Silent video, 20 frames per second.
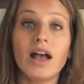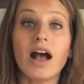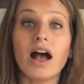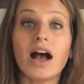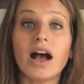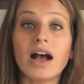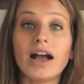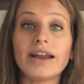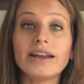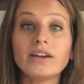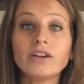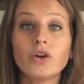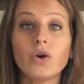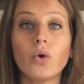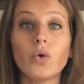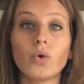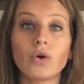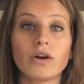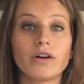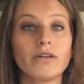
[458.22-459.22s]

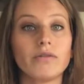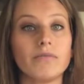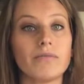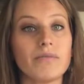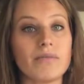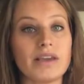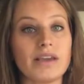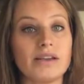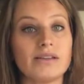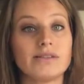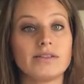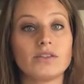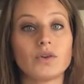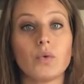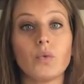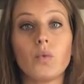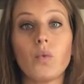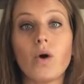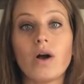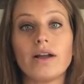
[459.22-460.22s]
Einkorn means
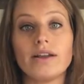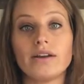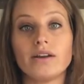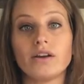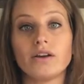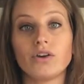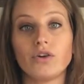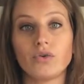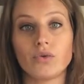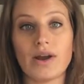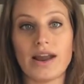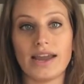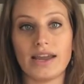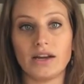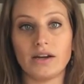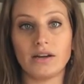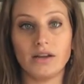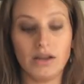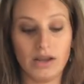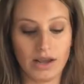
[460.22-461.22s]
1
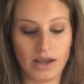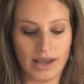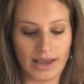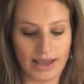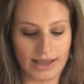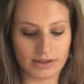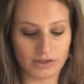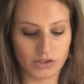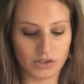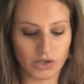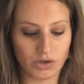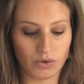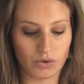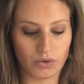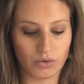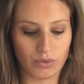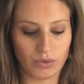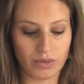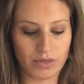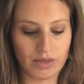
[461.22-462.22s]
grain. And
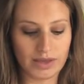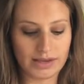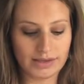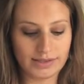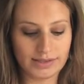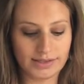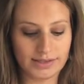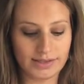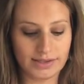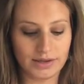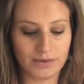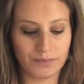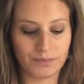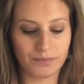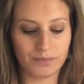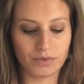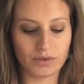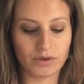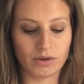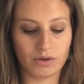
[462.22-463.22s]
so this
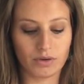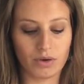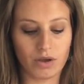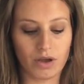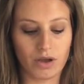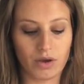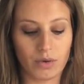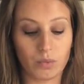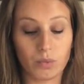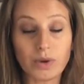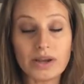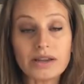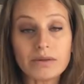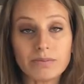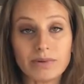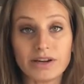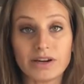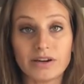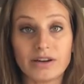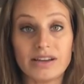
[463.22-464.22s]
wheat
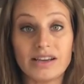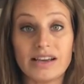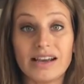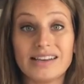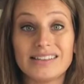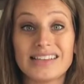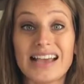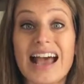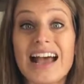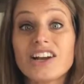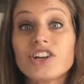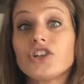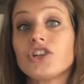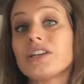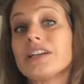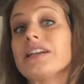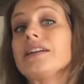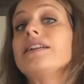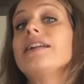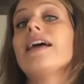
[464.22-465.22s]
berry has
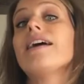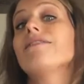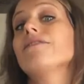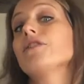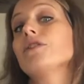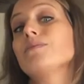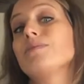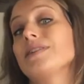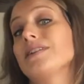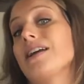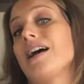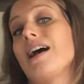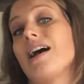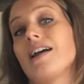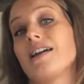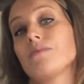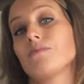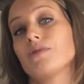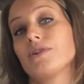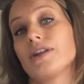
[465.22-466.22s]
actually never been
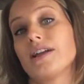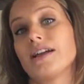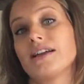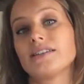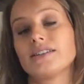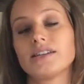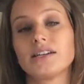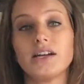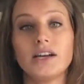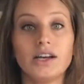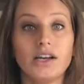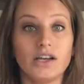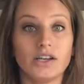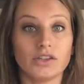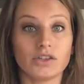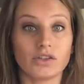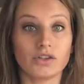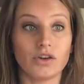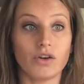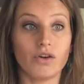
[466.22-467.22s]
hybridized.
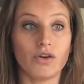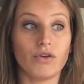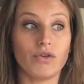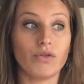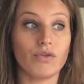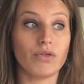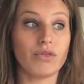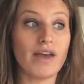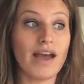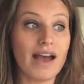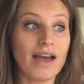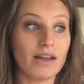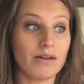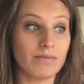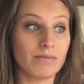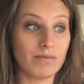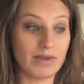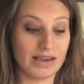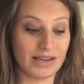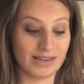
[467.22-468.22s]
So that
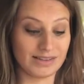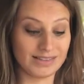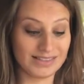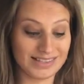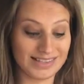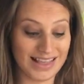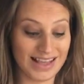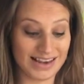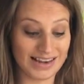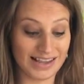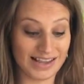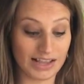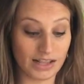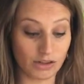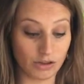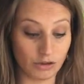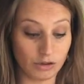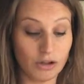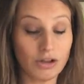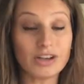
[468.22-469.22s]
means that
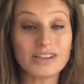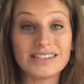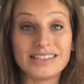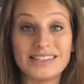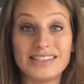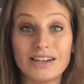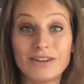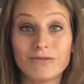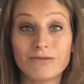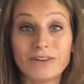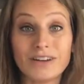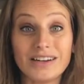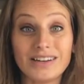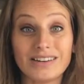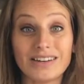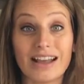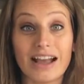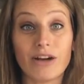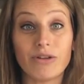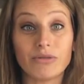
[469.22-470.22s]
it looks different
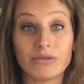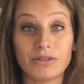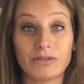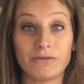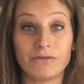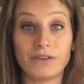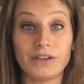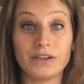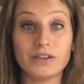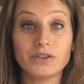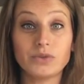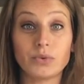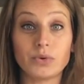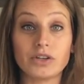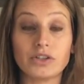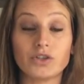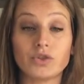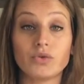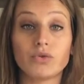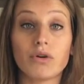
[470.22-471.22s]
out in the fields where
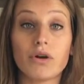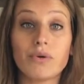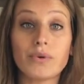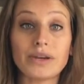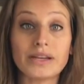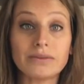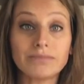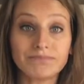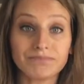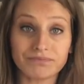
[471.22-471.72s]
it's growing.